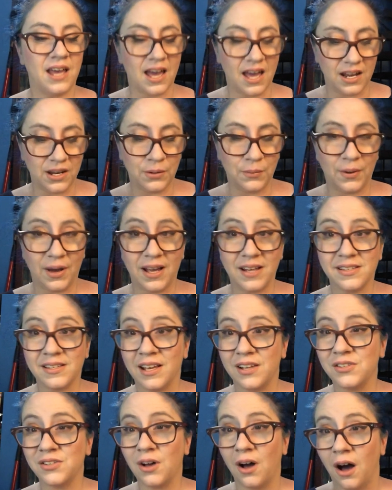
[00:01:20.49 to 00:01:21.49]
Anyways,
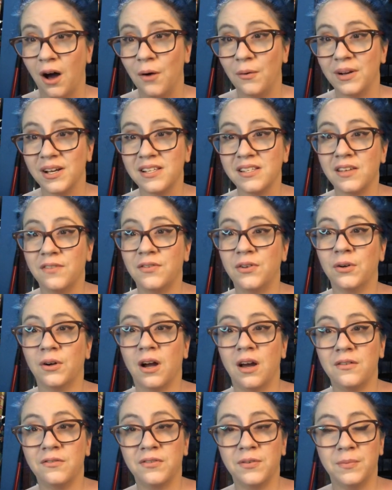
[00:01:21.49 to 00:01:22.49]
as always, if
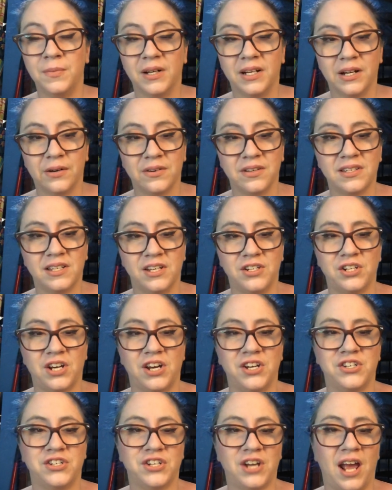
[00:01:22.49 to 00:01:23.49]
you're unfamiliar with
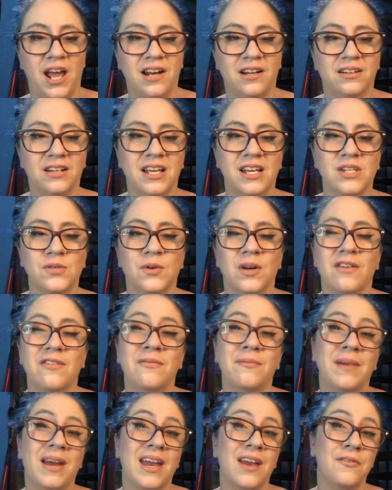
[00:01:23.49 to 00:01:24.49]
CJ's channel, he's one
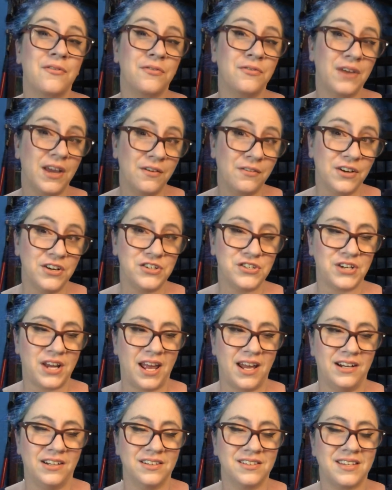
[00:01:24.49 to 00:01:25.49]
of my favorite
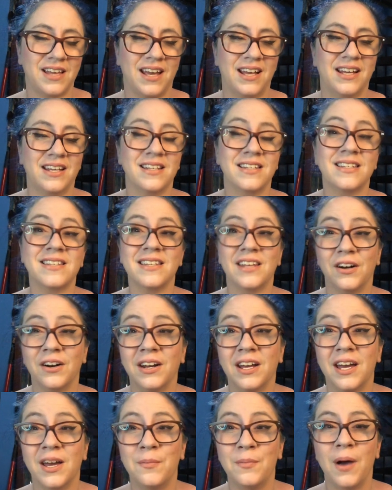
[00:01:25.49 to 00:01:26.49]
channels. I
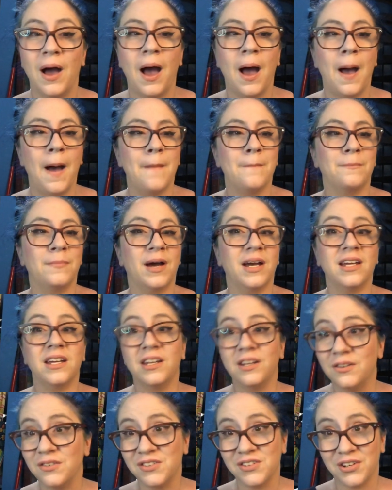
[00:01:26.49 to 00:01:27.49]
consider him my
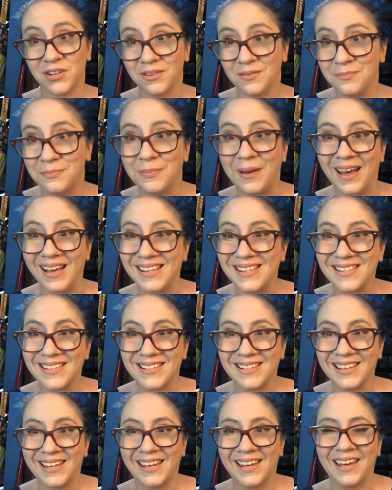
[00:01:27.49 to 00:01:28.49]
YouTube
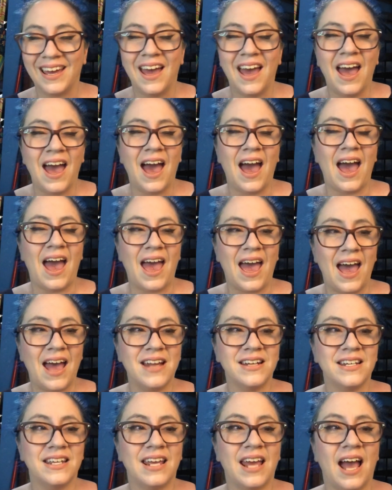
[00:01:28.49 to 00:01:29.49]
bestie,
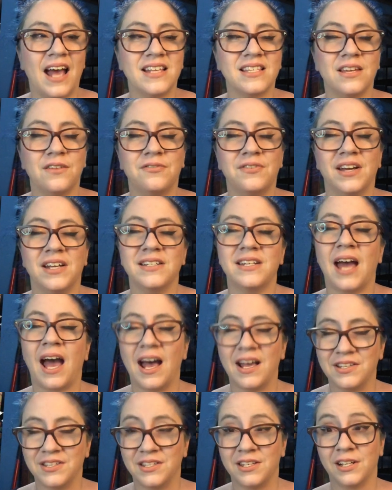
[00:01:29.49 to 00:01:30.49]
and he has a
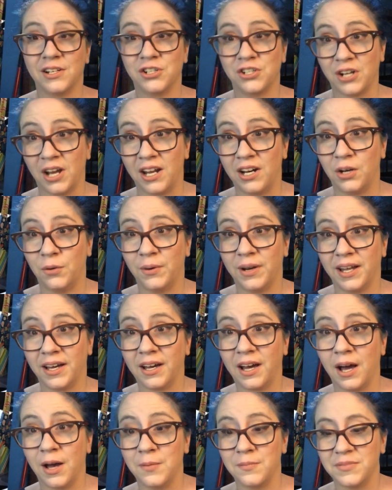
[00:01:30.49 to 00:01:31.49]
fantastic channel when
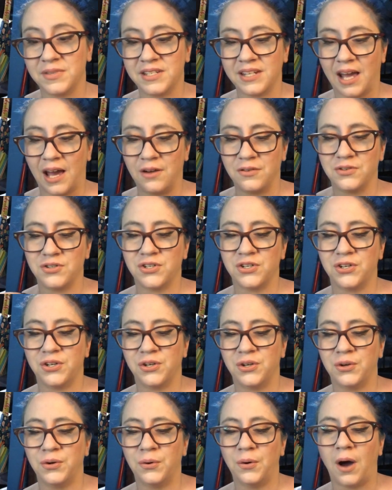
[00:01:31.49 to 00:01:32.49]
it comes down
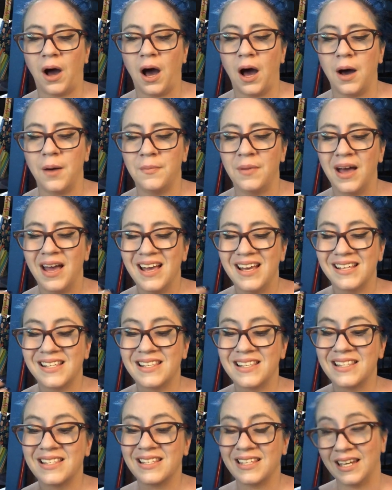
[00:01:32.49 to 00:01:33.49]
to
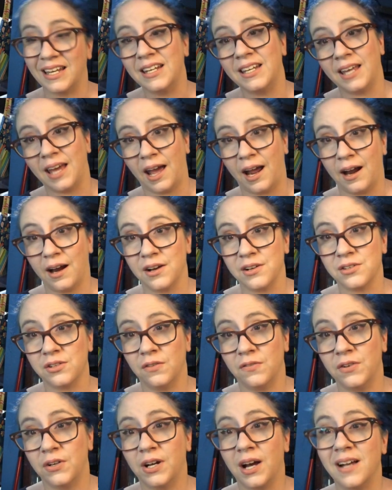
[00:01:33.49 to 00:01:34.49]
skincare.
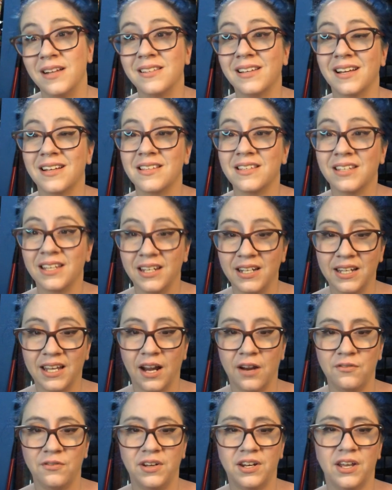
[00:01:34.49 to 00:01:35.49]
So if you guys like
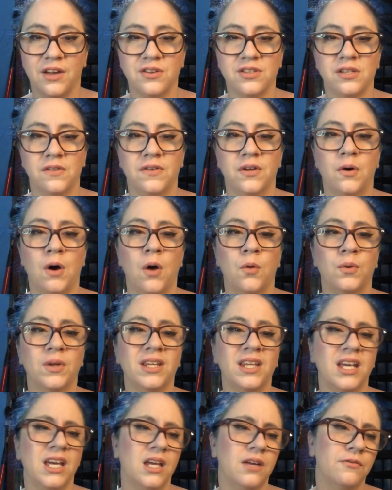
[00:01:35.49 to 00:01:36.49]
skincare videos, if you want
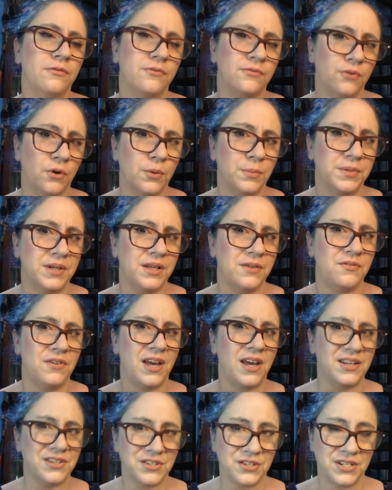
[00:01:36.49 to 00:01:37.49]
really informative,
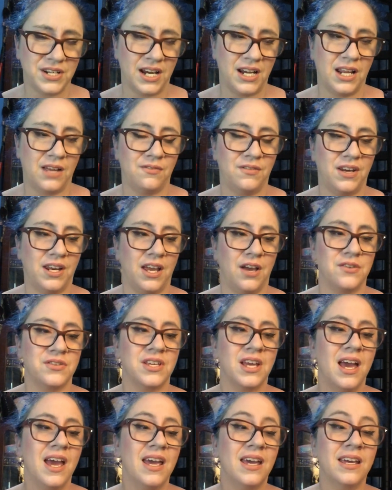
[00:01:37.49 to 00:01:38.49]
entertaining
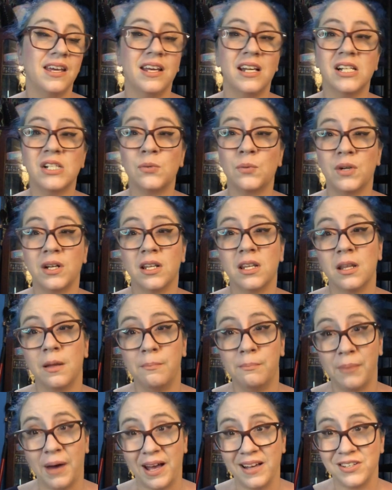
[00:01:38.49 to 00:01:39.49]
videos, he is one of the
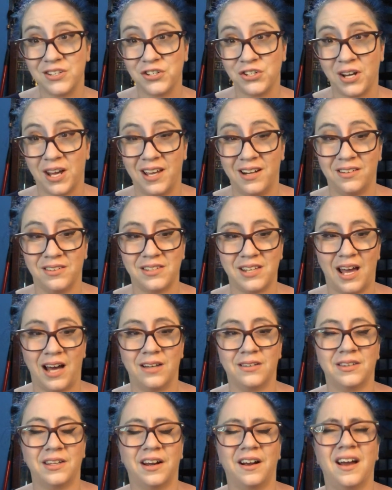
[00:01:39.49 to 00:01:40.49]
best channels
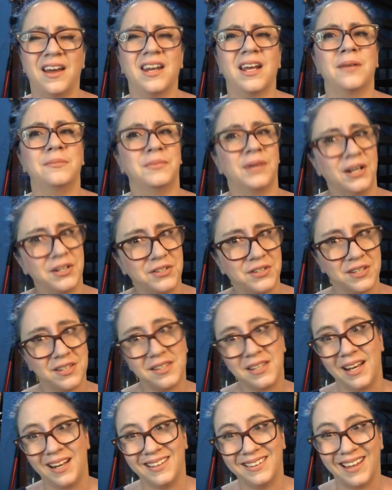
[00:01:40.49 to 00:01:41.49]
out there, and I'm not just
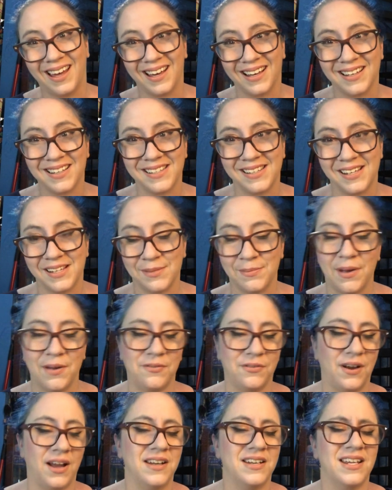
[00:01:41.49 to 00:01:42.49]
saying that because he's my
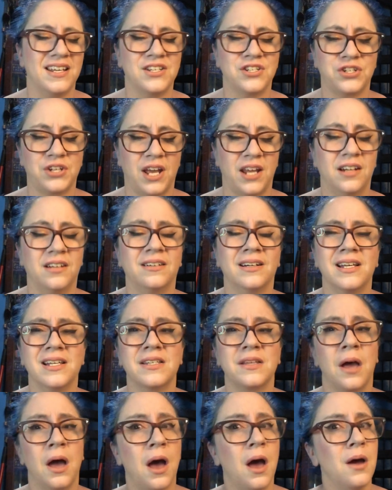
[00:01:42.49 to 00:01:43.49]
friend. His channel
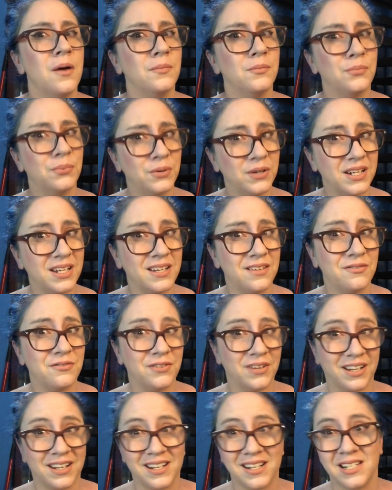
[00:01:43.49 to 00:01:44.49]
is pretty
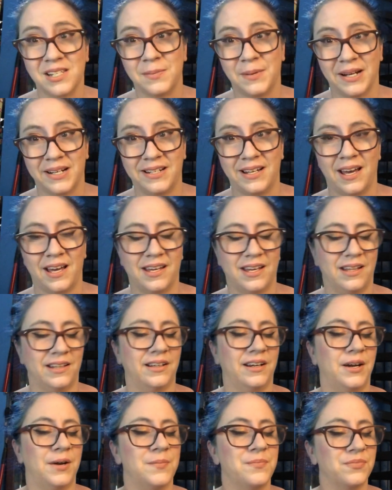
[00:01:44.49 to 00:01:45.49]
freaking
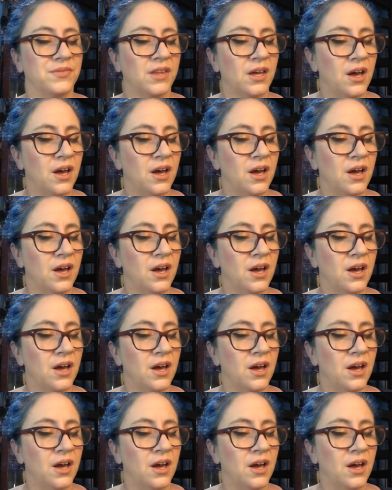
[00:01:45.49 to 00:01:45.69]
spectacular.